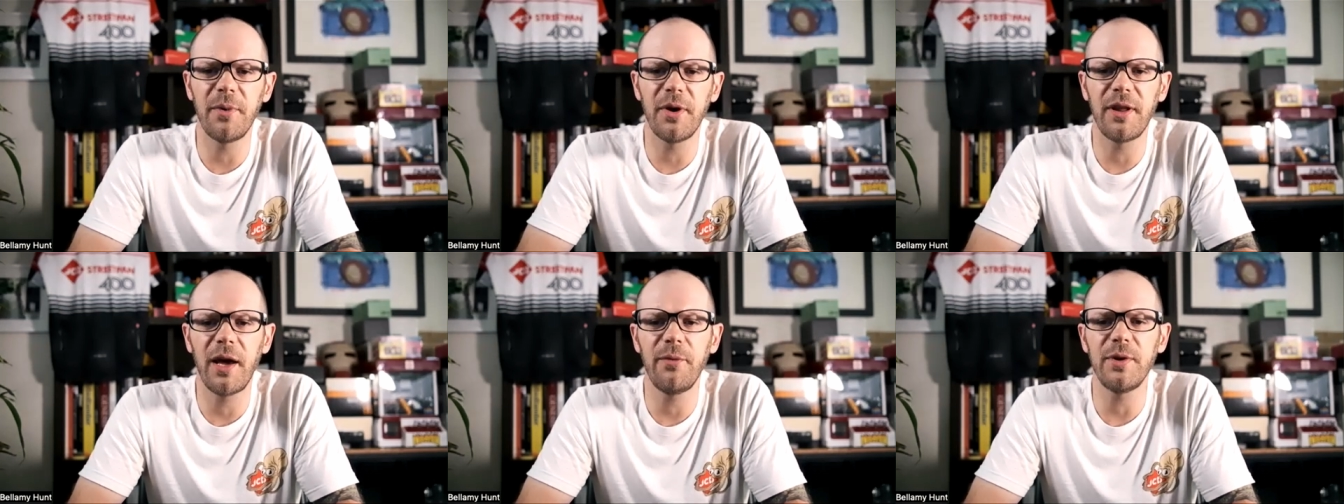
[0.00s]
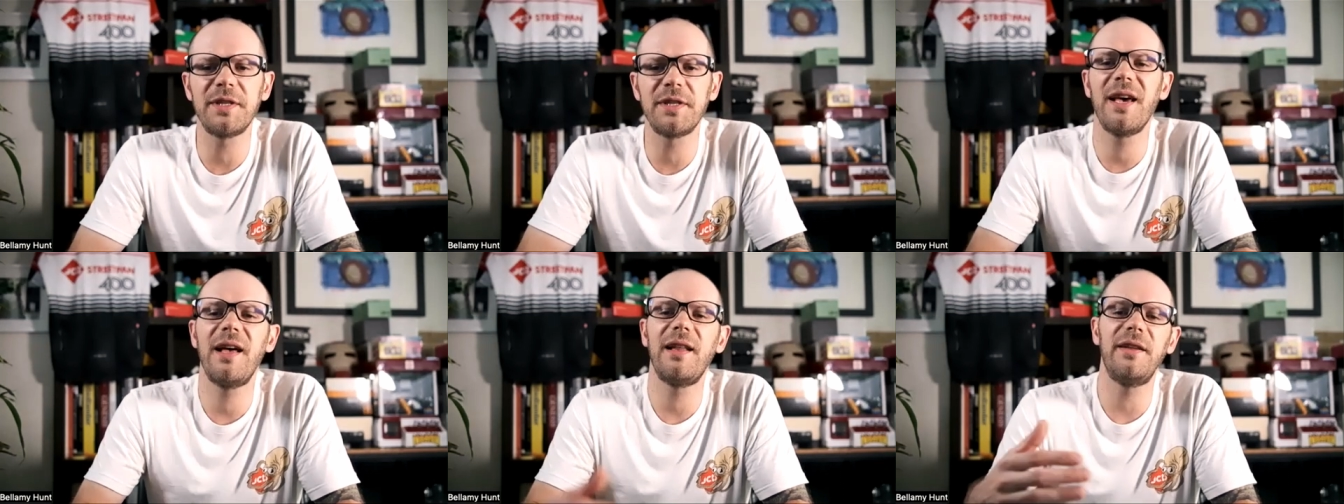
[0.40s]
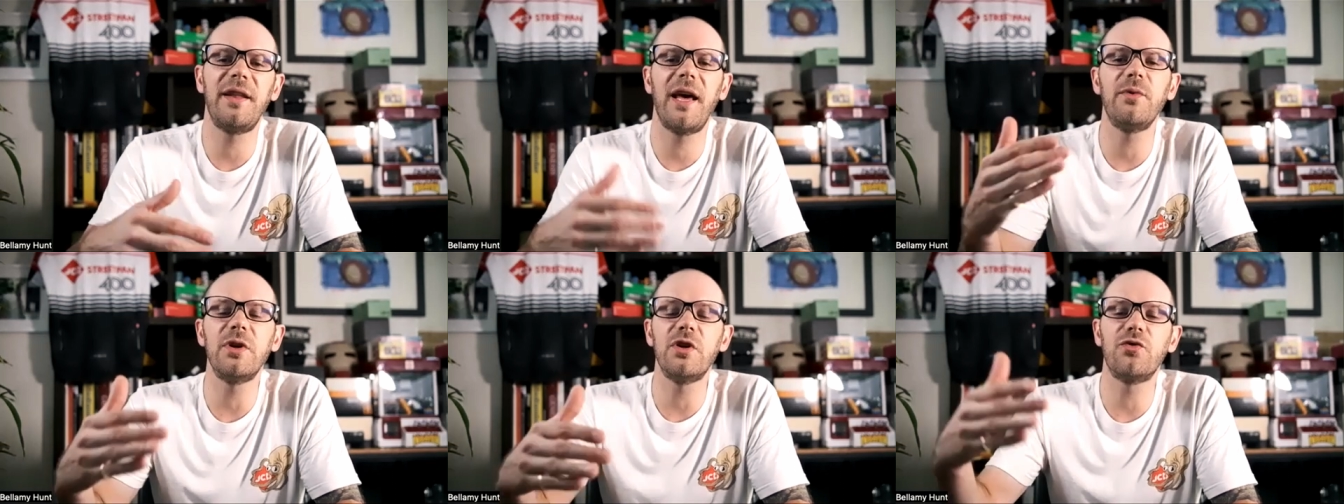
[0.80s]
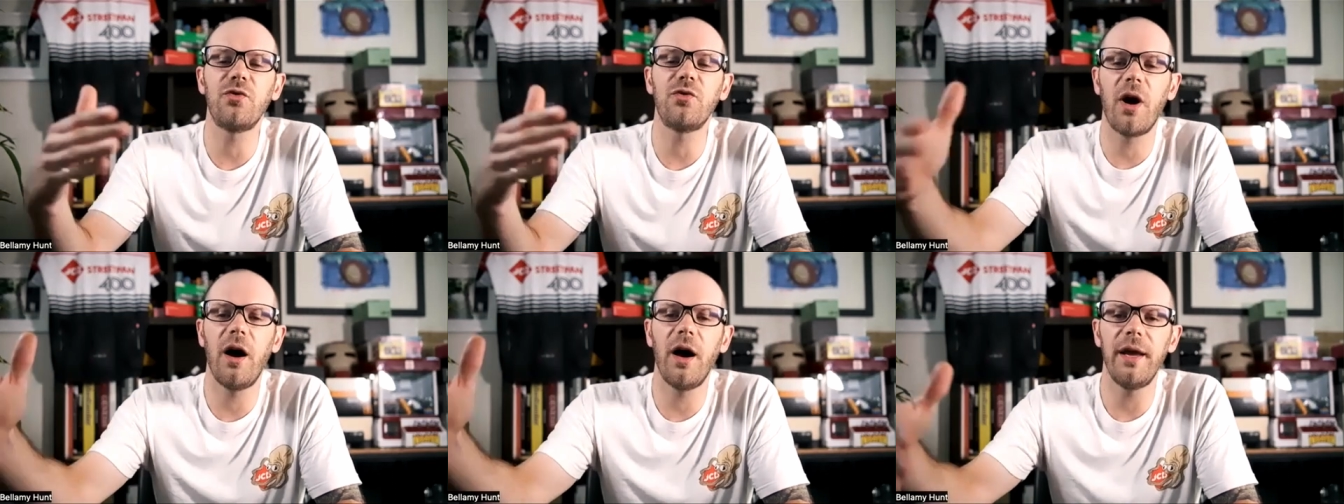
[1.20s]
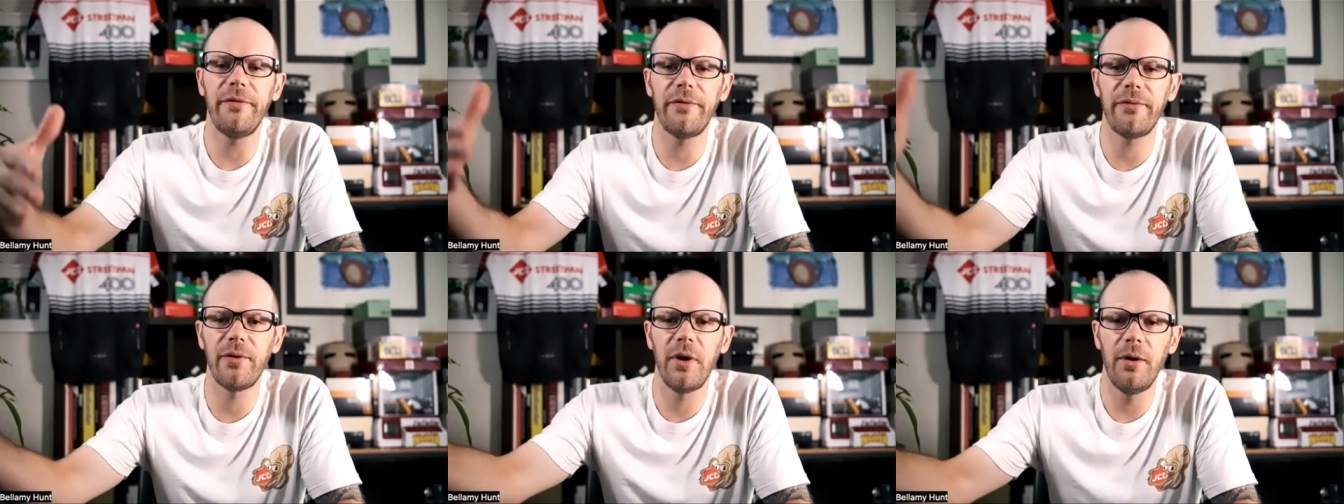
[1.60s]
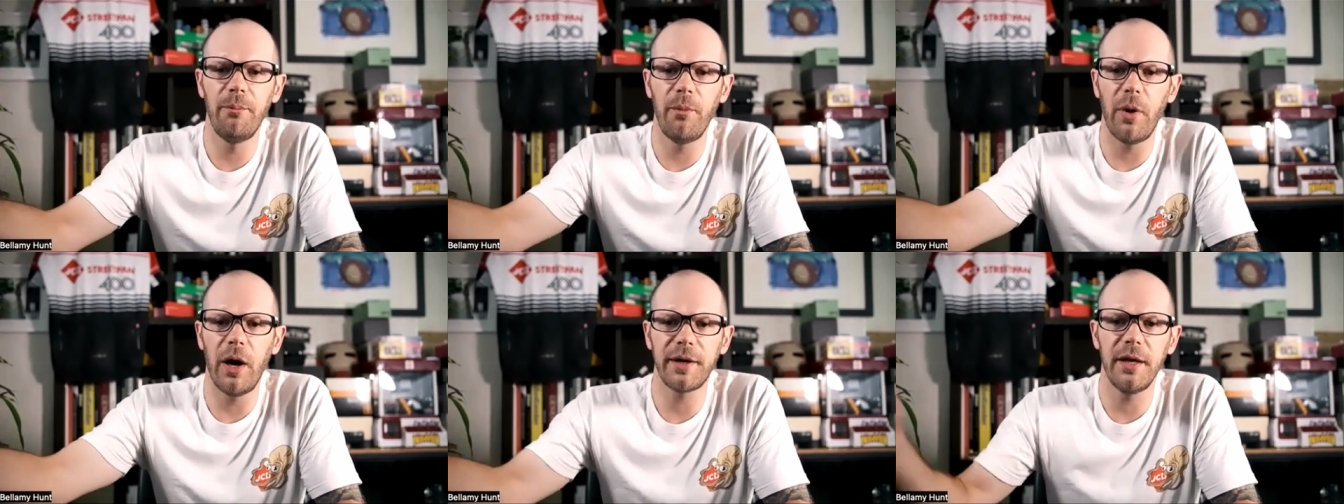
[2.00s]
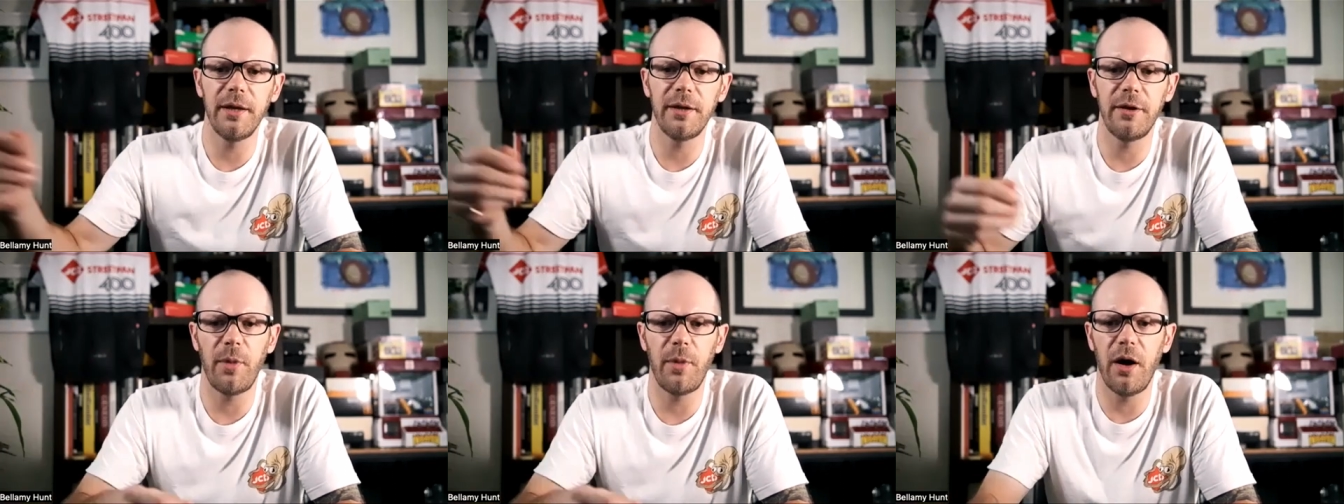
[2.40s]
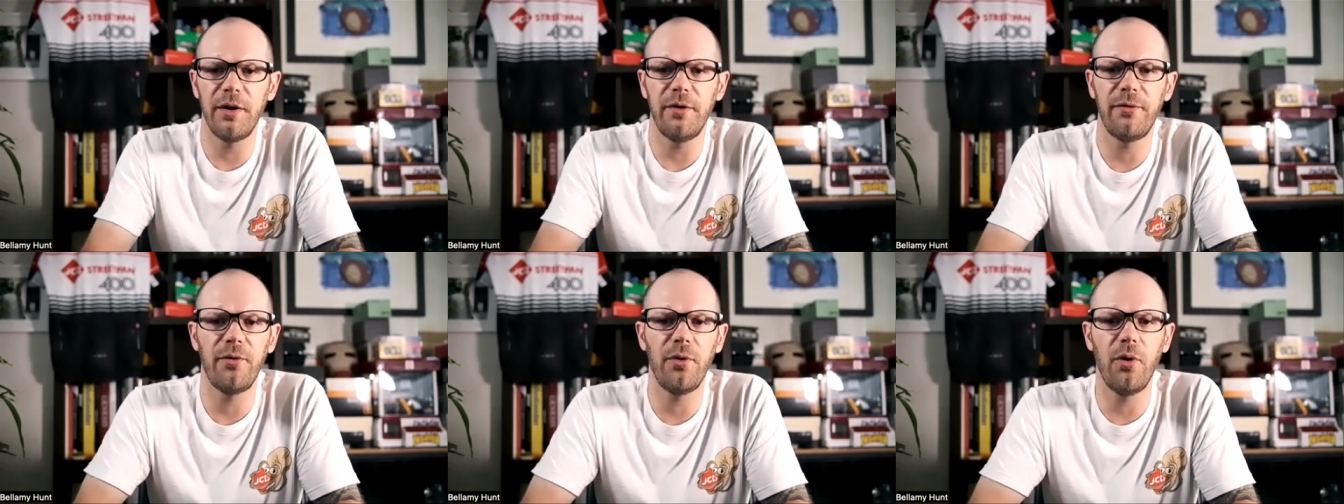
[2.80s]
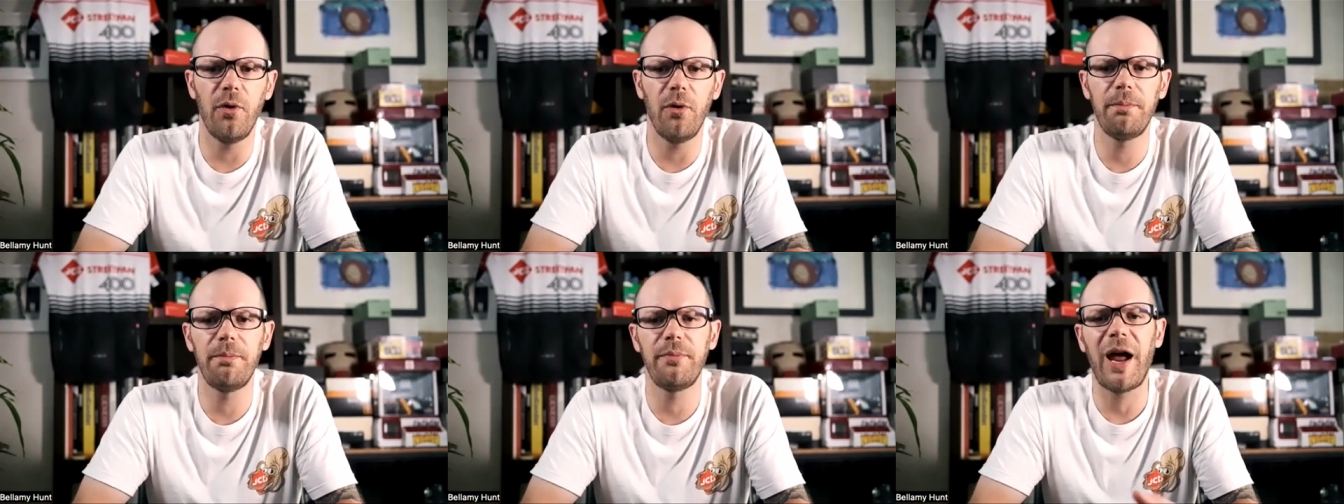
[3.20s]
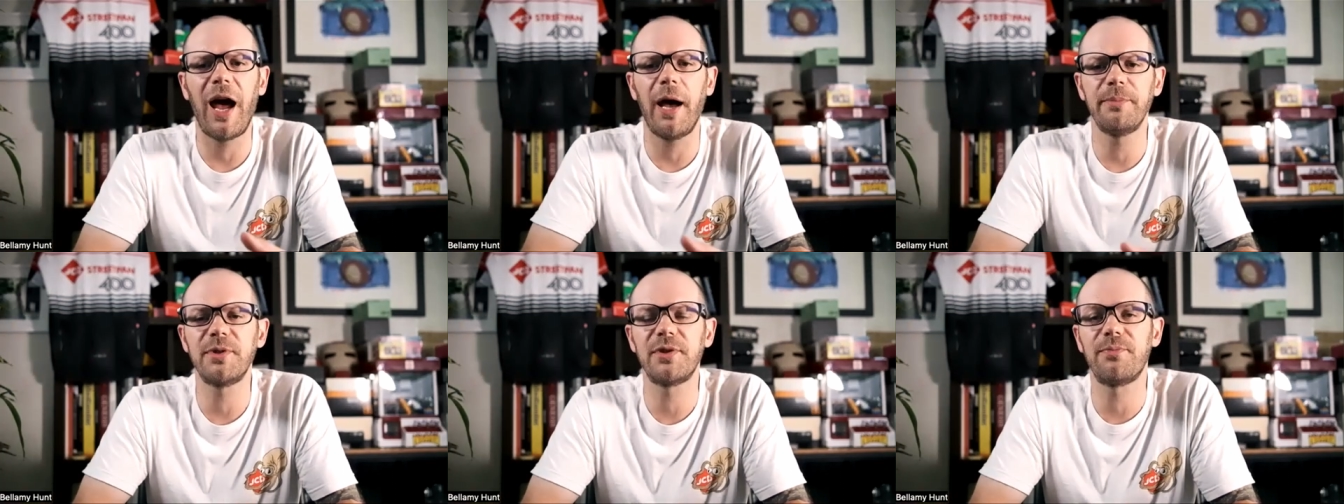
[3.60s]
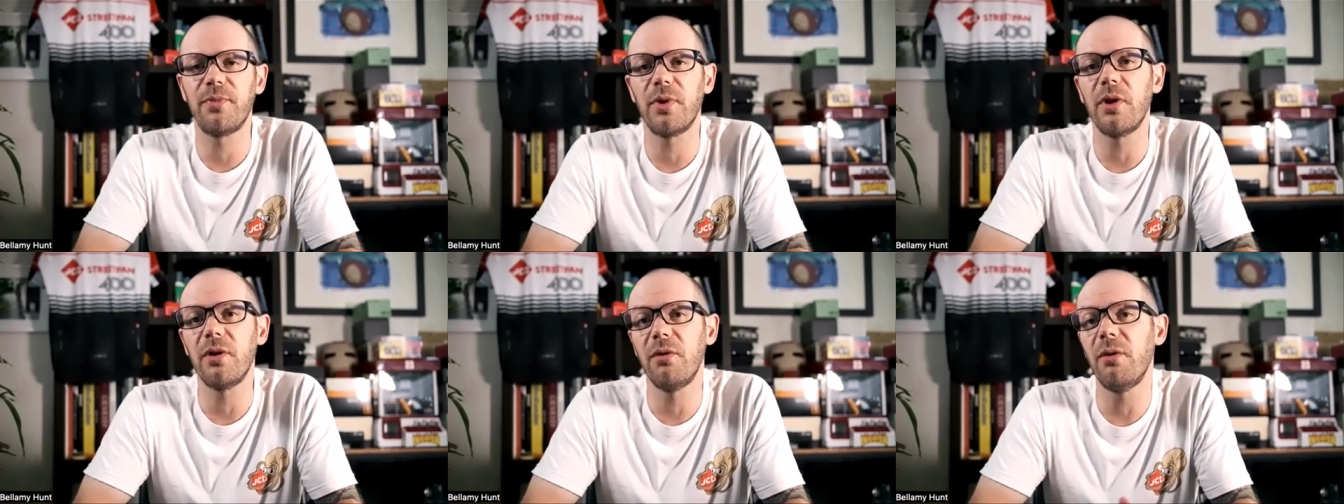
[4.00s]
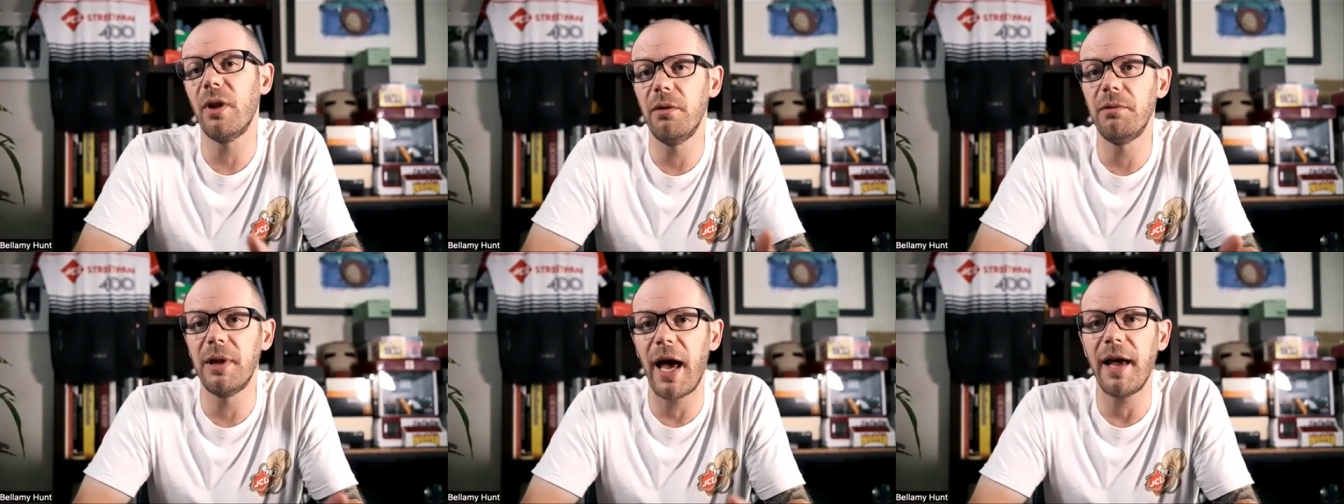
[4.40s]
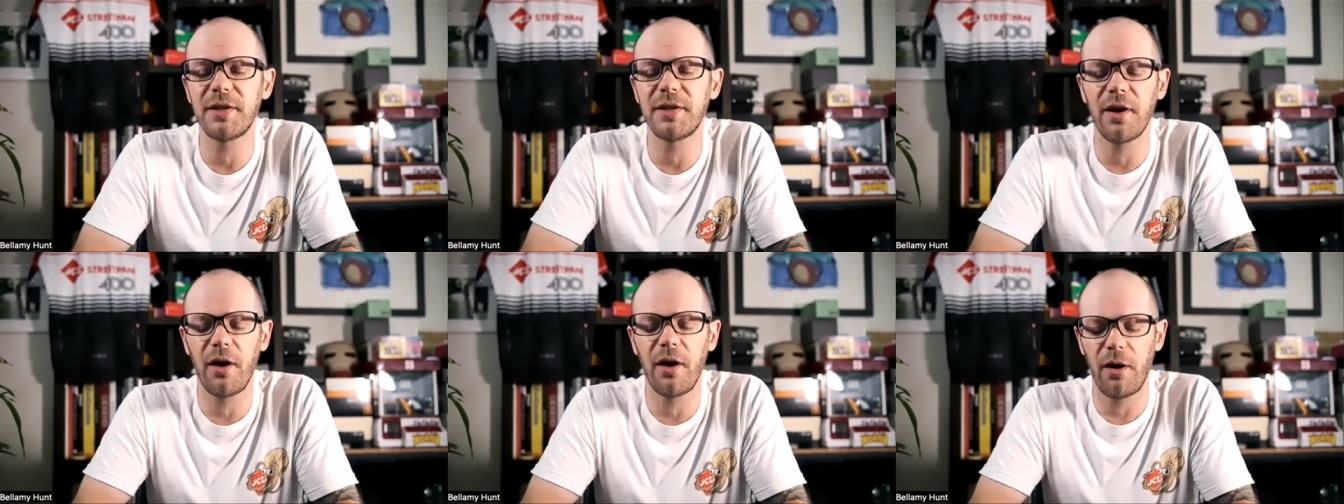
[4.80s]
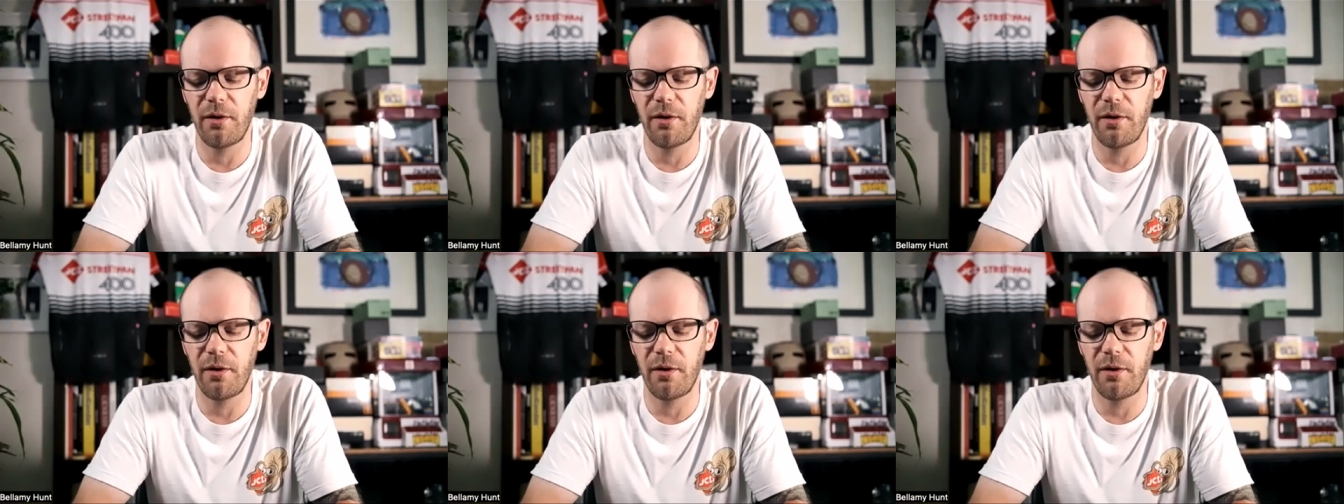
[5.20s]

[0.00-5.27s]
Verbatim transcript: but they would sell and they would drive market demand for perhaps lesser